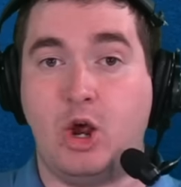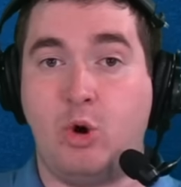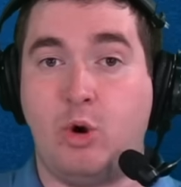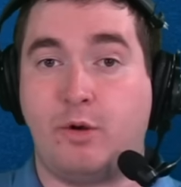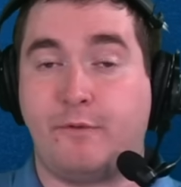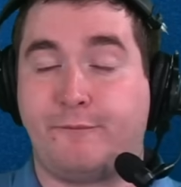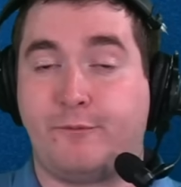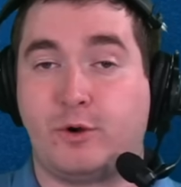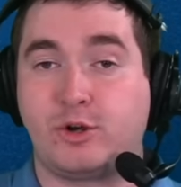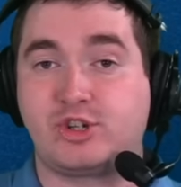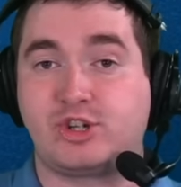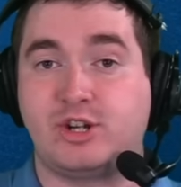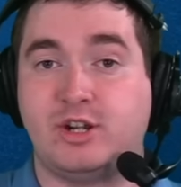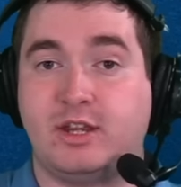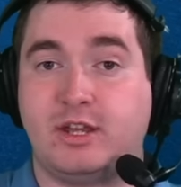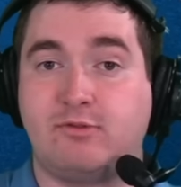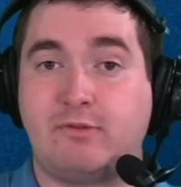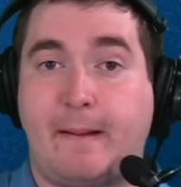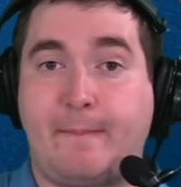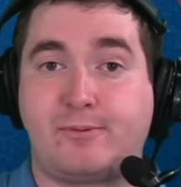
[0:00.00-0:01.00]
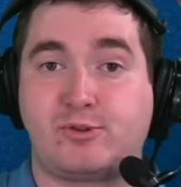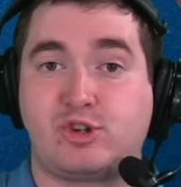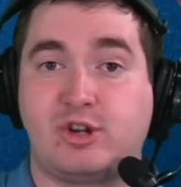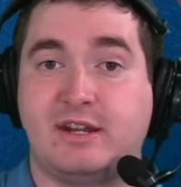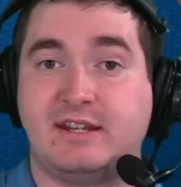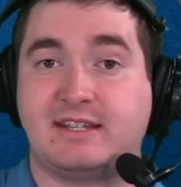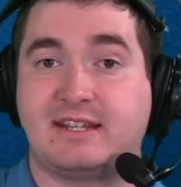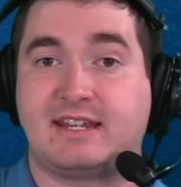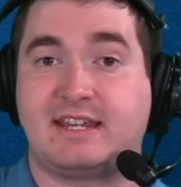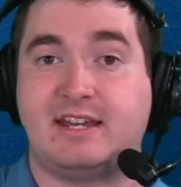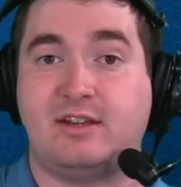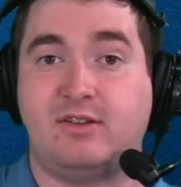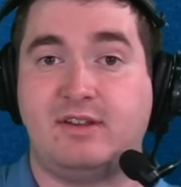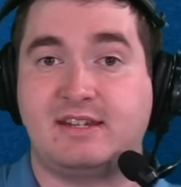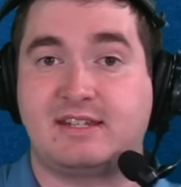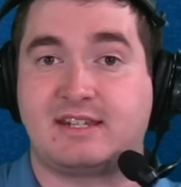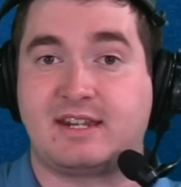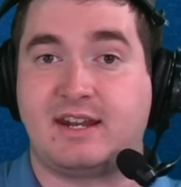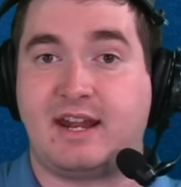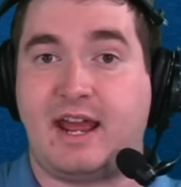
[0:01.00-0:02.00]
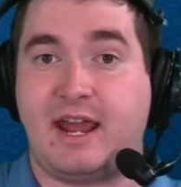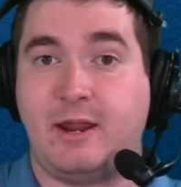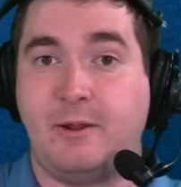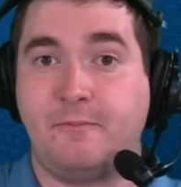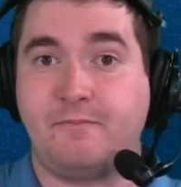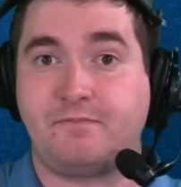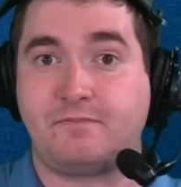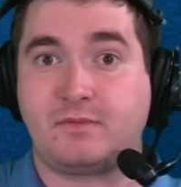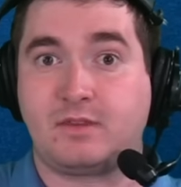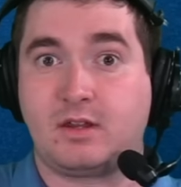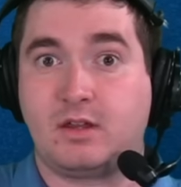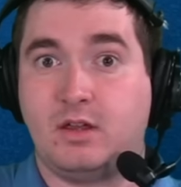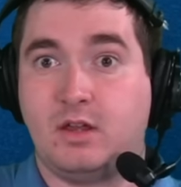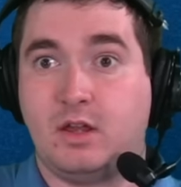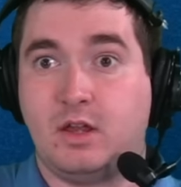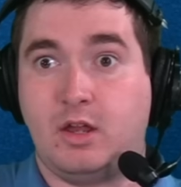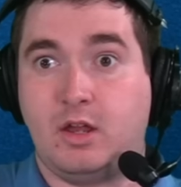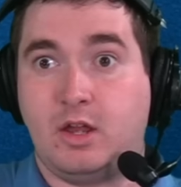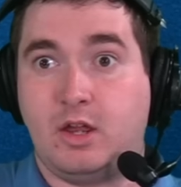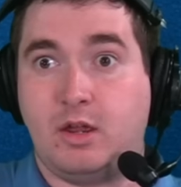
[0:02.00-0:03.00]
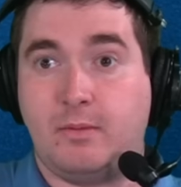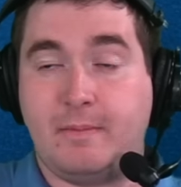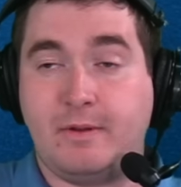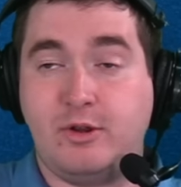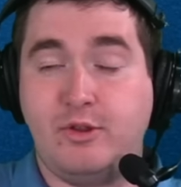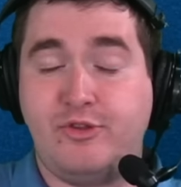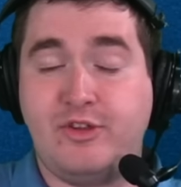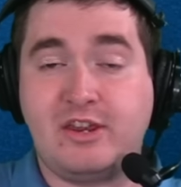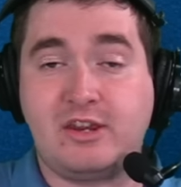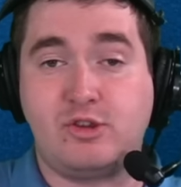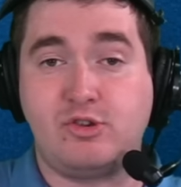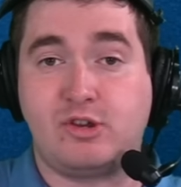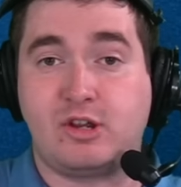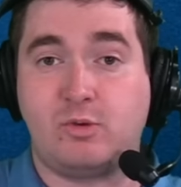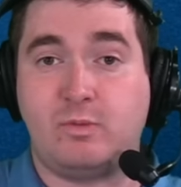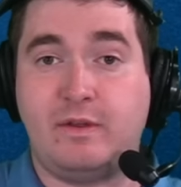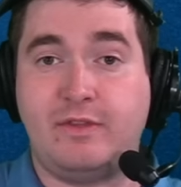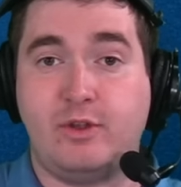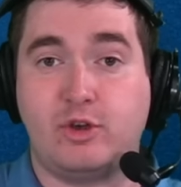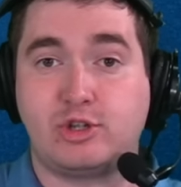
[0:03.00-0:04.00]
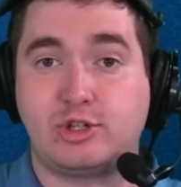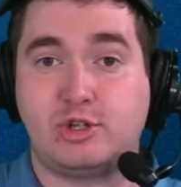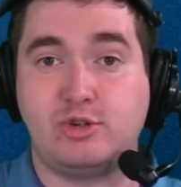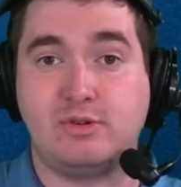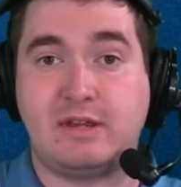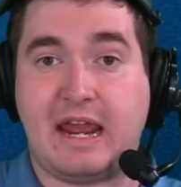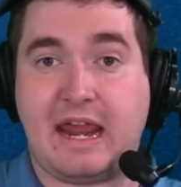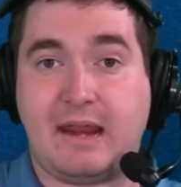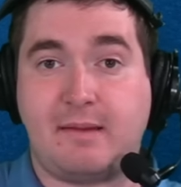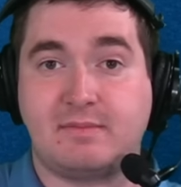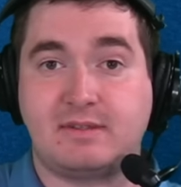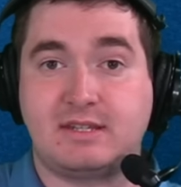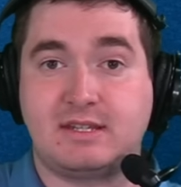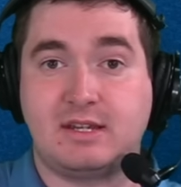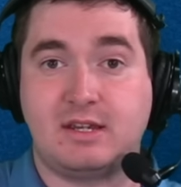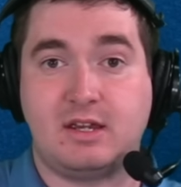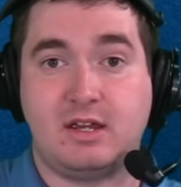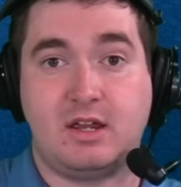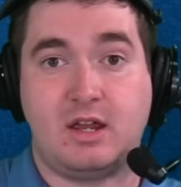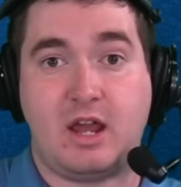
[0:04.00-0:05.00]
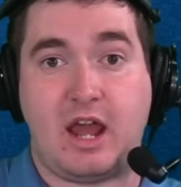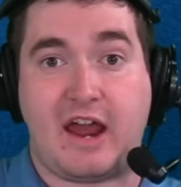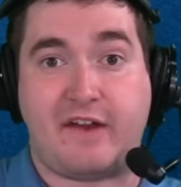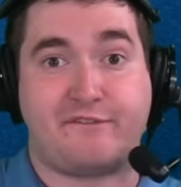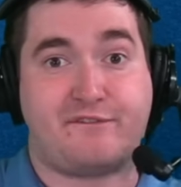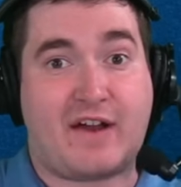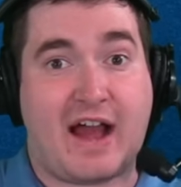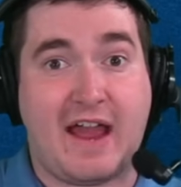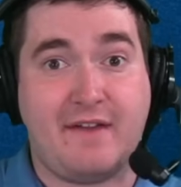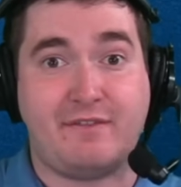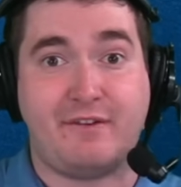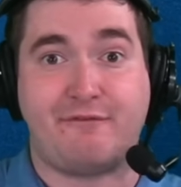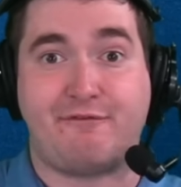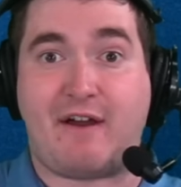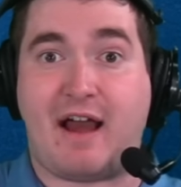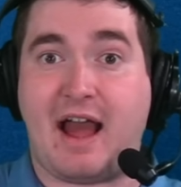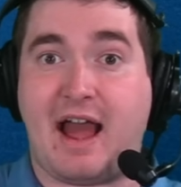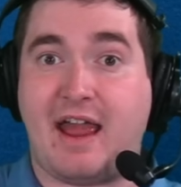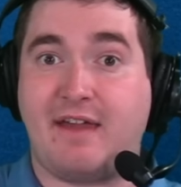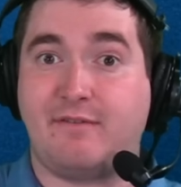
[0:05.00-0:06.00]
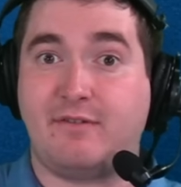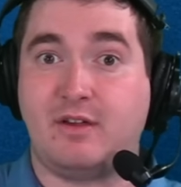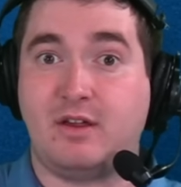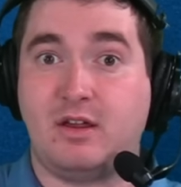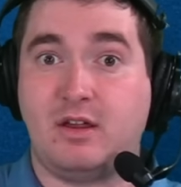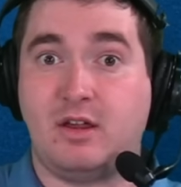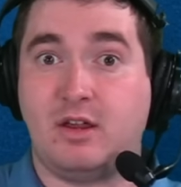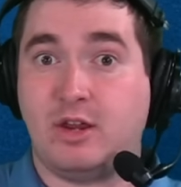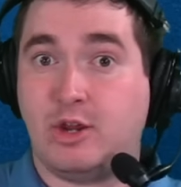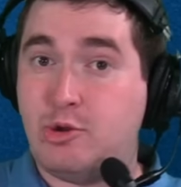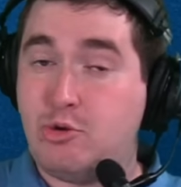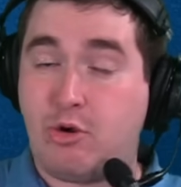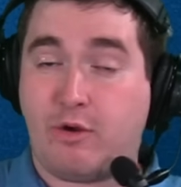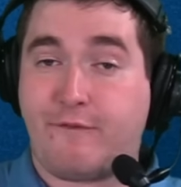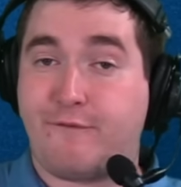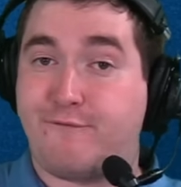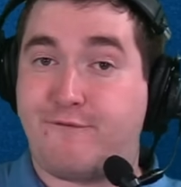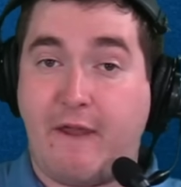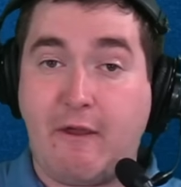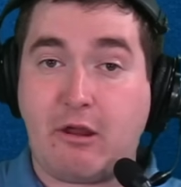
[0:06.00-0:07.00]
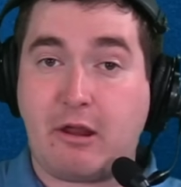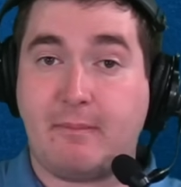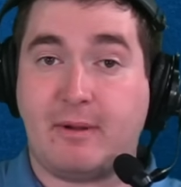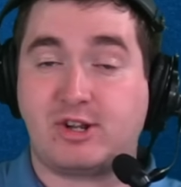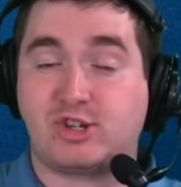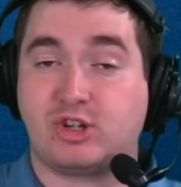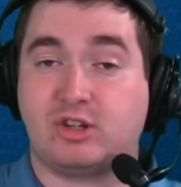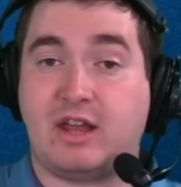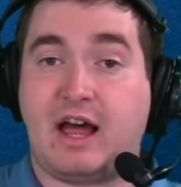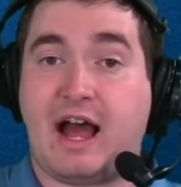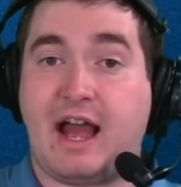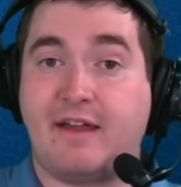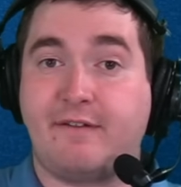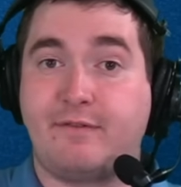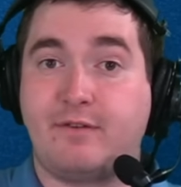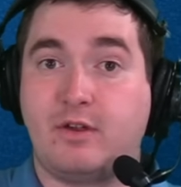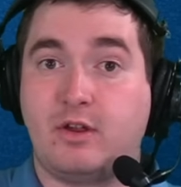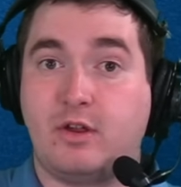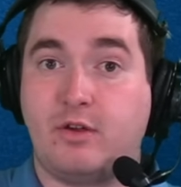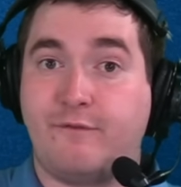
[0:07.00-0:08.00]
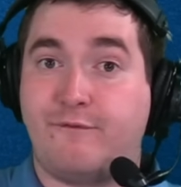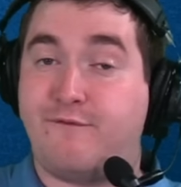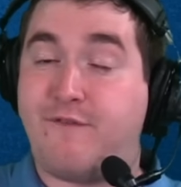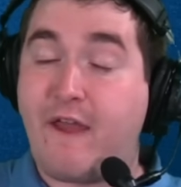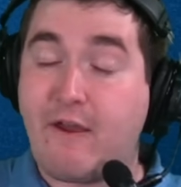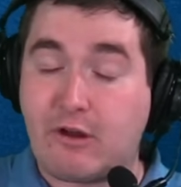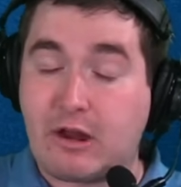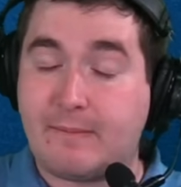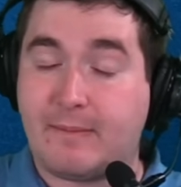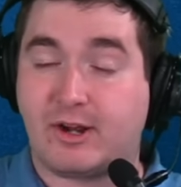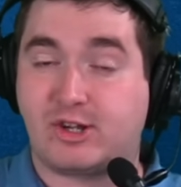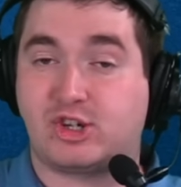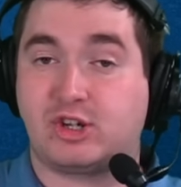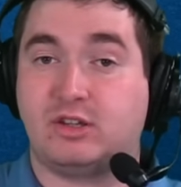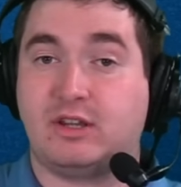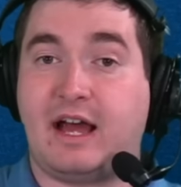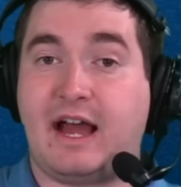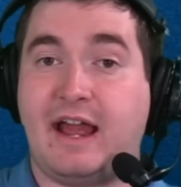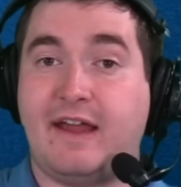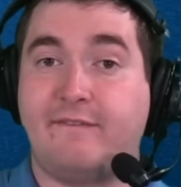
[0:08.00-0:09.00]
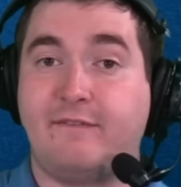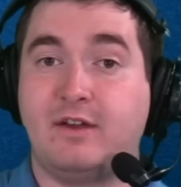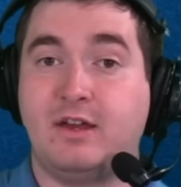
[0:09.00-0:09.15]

who unfortunately ruptured his Achilles today. When you think you can win those two games at five and five, you are very much alive. Very much alive.